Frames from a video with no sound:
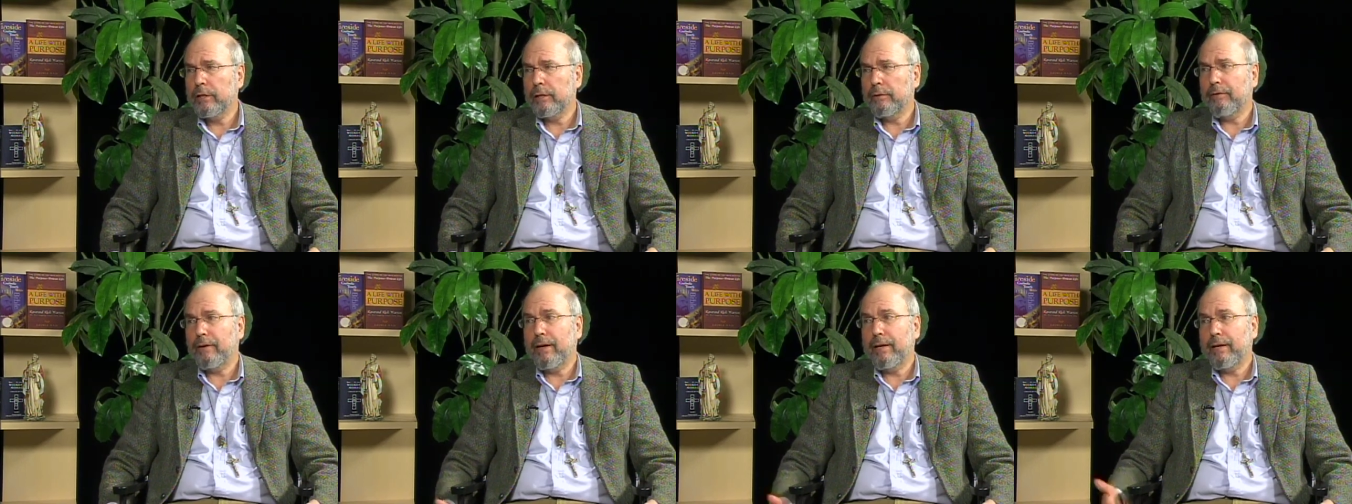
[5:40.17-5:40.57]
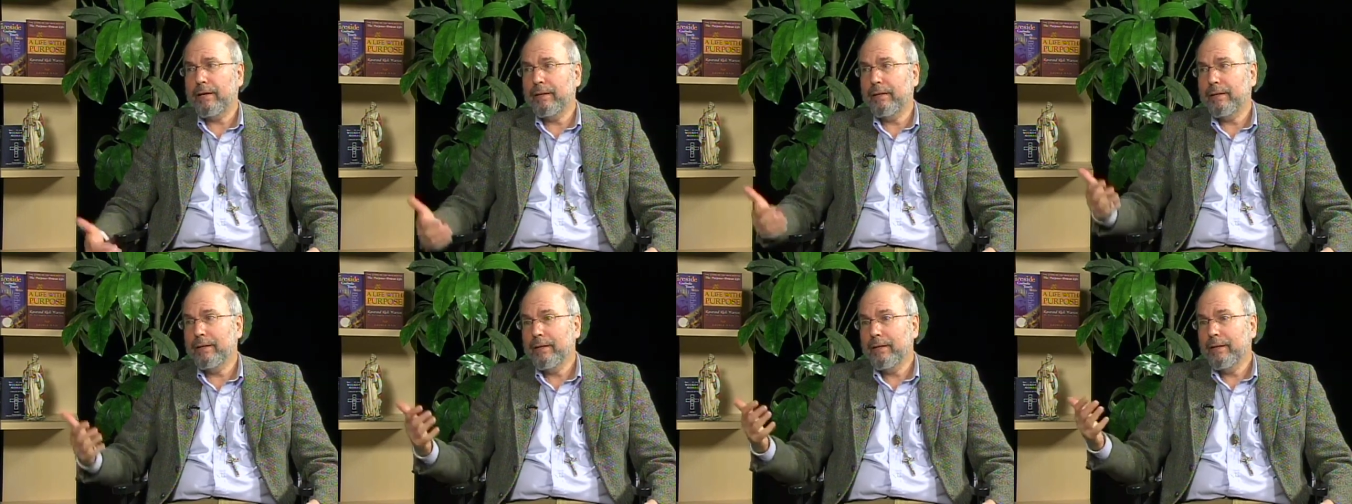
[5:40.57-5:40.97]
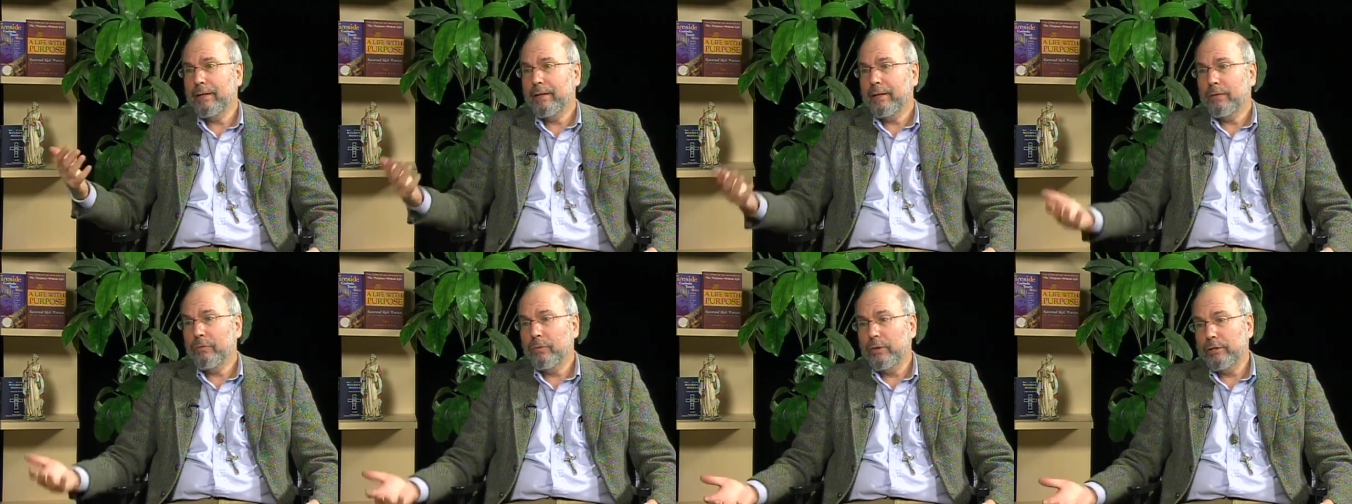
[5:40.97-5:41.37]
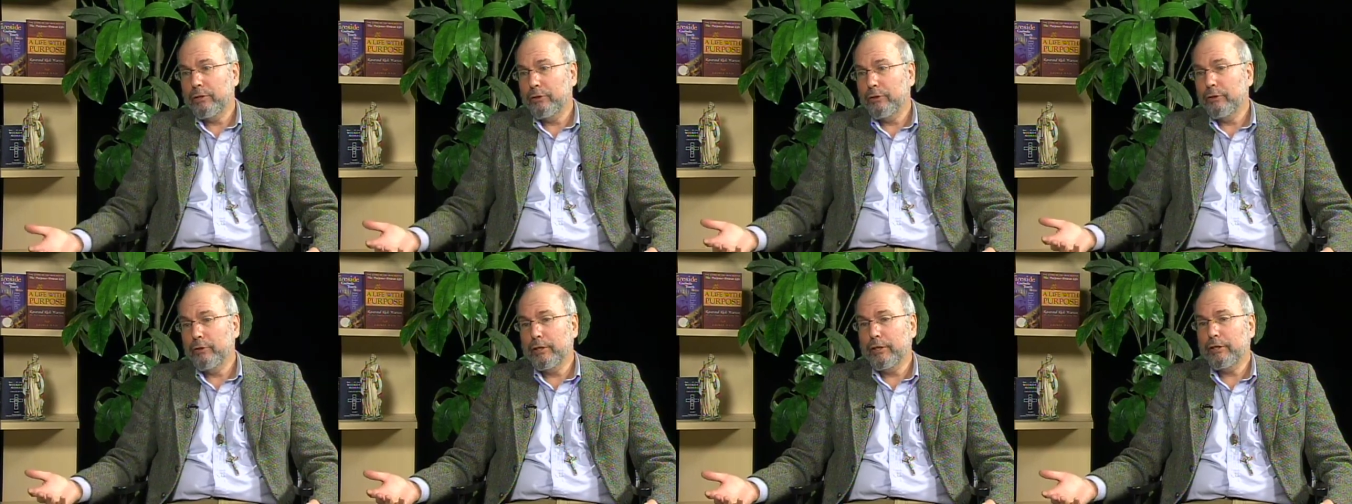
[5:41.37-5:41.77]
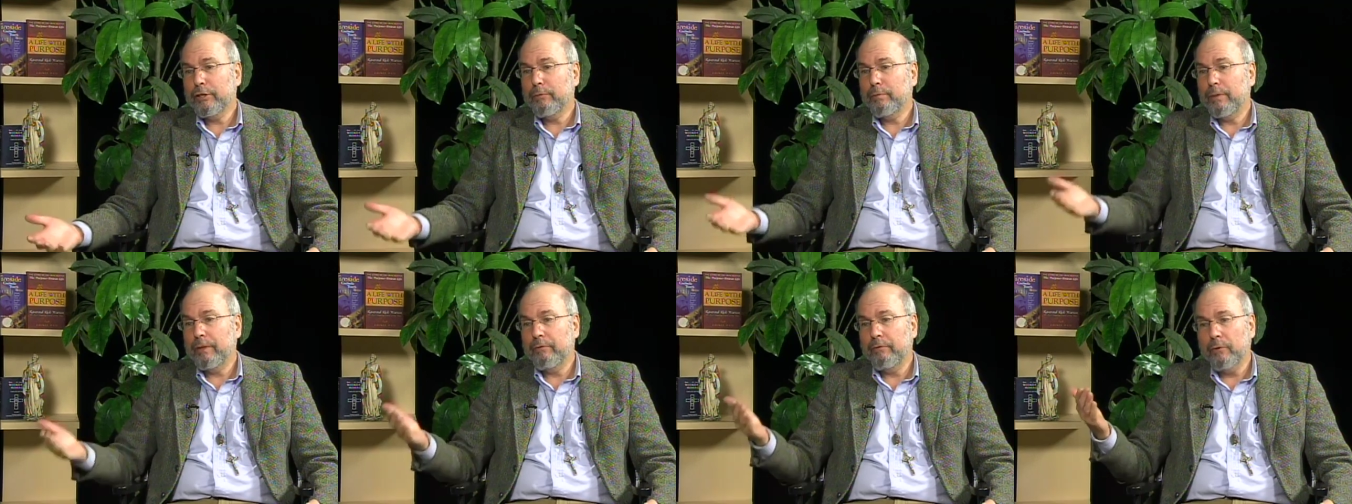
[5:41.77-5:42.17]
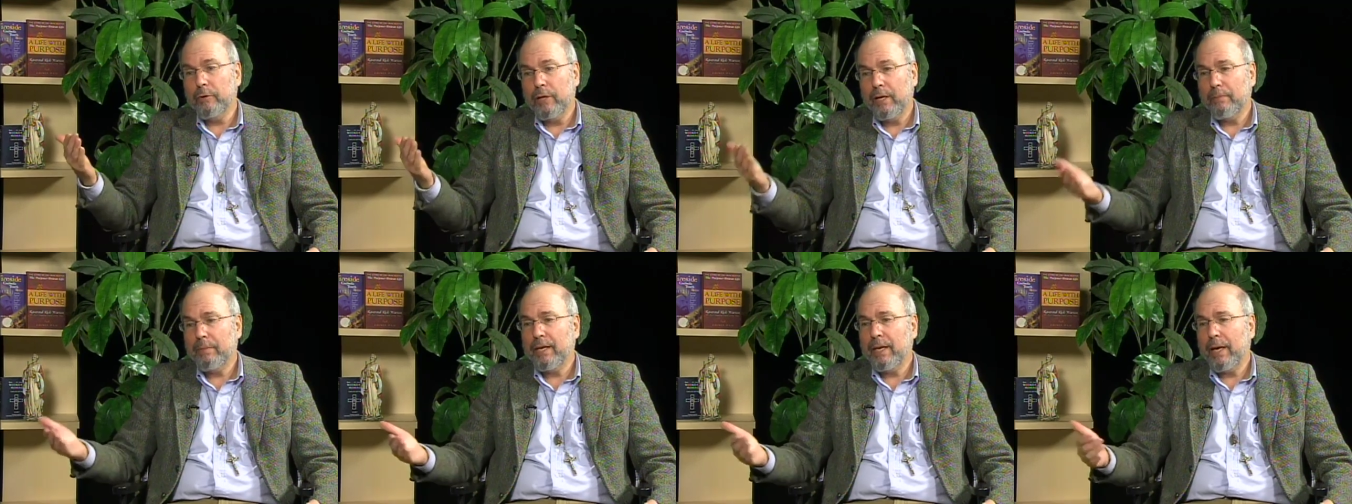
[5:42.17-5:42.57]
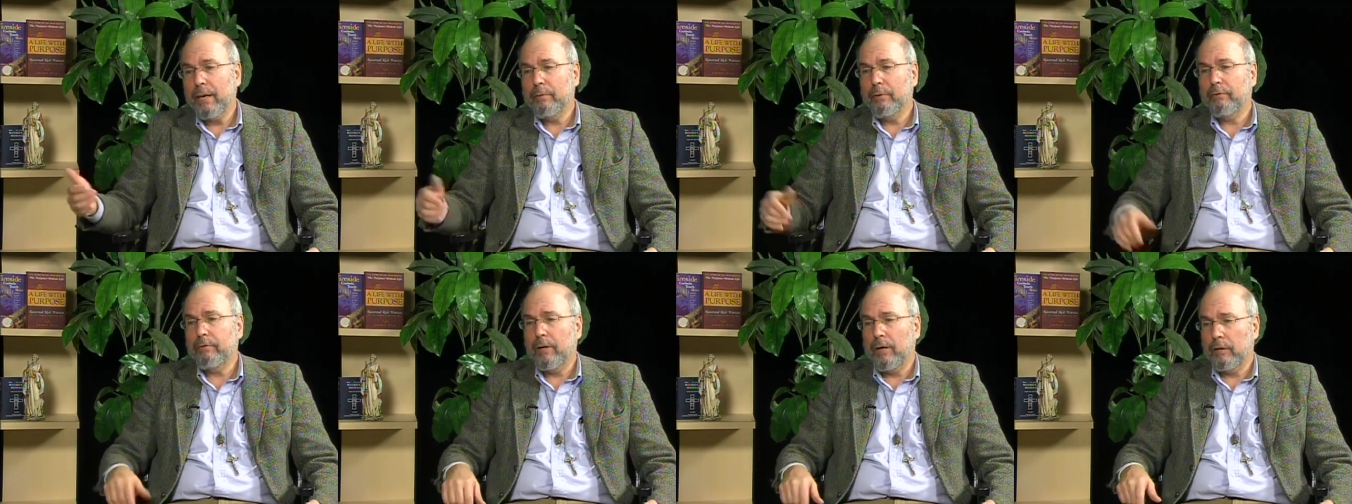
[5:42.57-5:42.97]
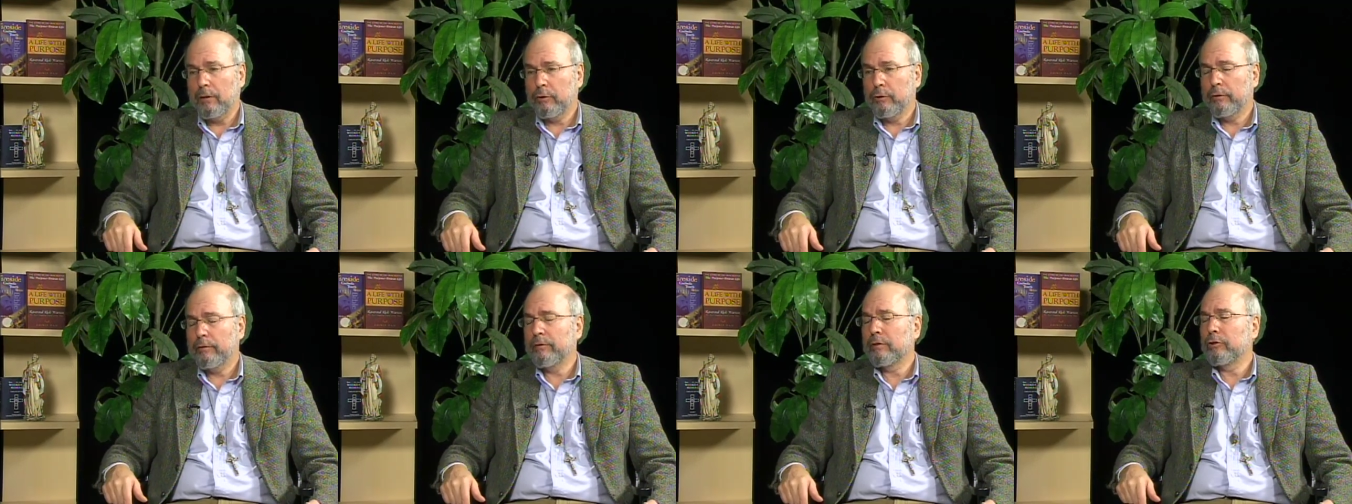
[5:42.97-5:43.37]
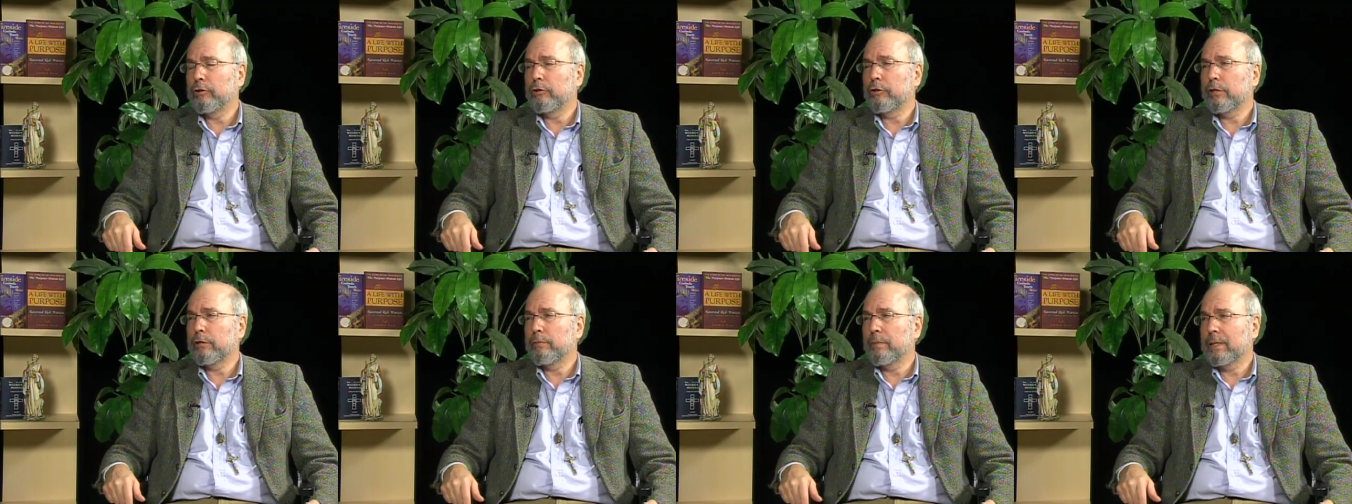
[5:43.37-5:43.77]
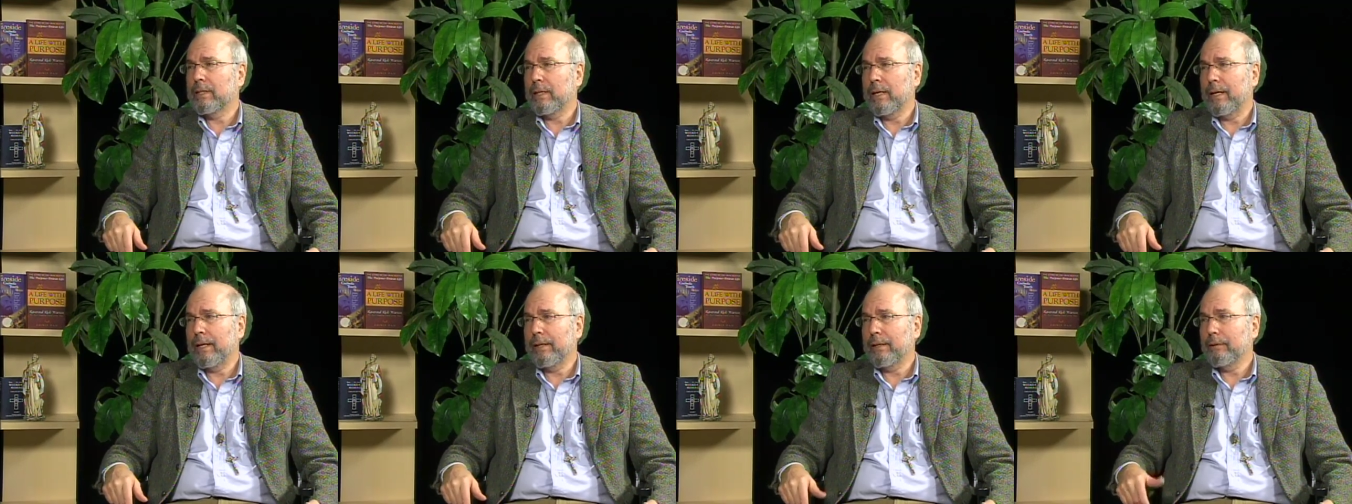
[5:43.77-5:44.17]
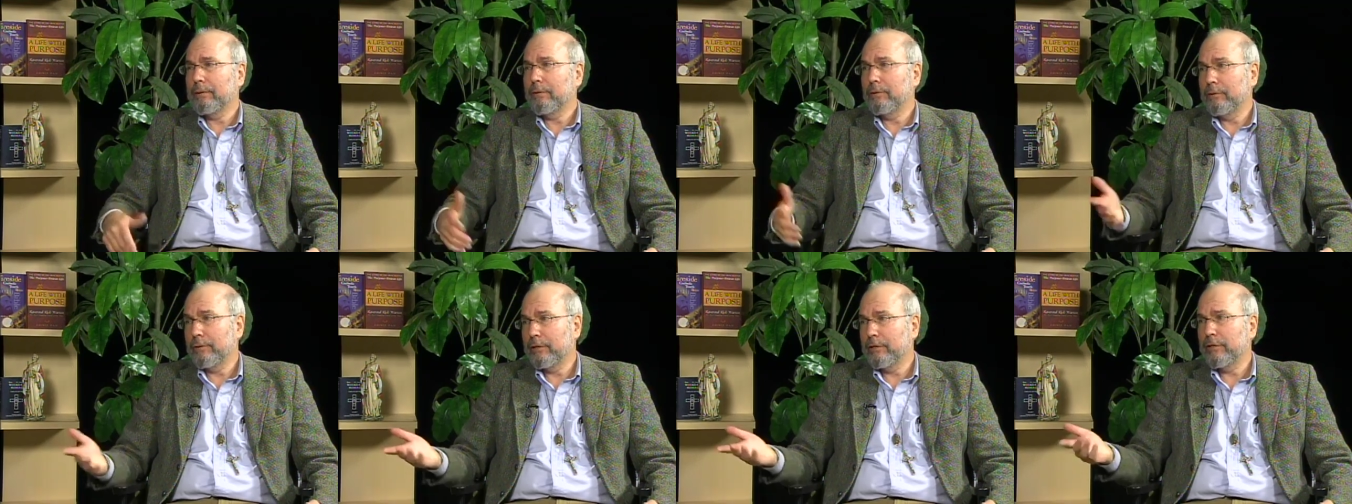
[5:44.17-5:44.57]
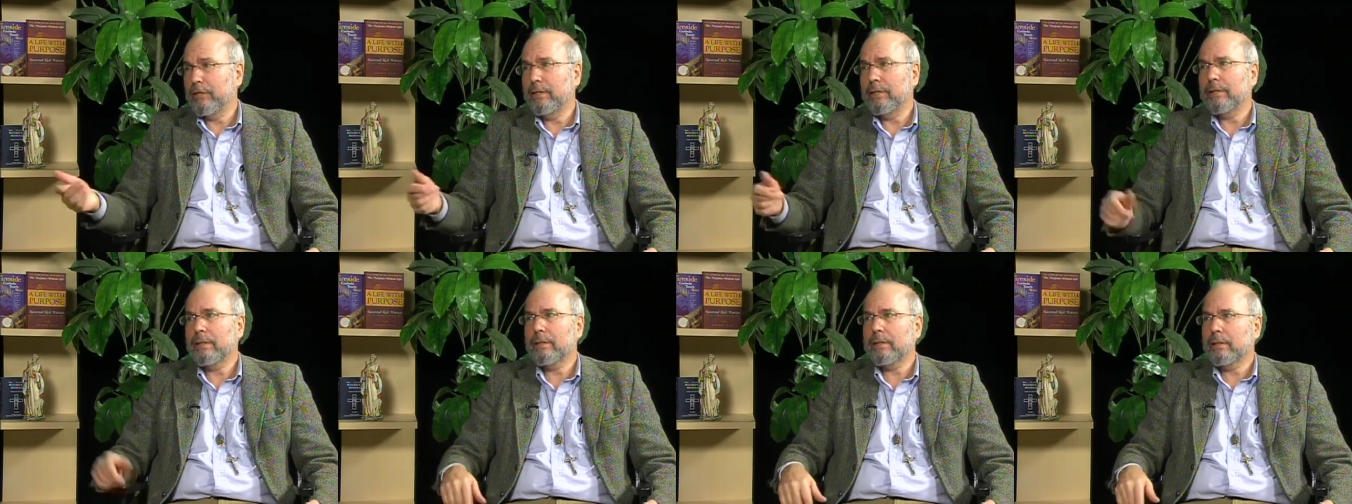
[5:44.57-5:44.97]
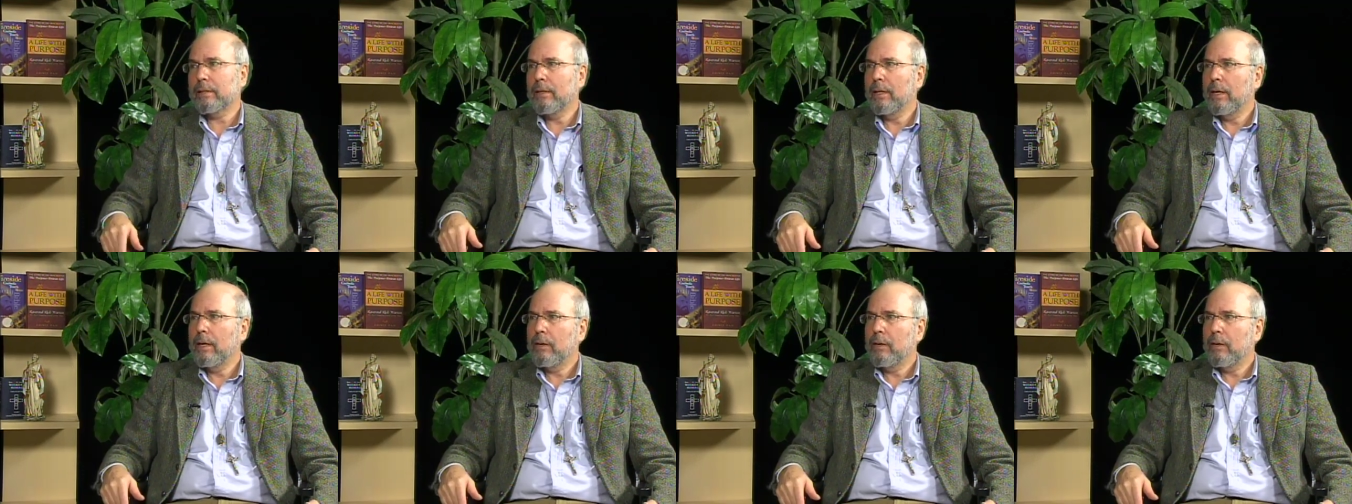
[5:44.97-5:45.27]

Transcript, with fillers: If I was Jewish before I became a follower of the Jewish Messiah, who is Jesus,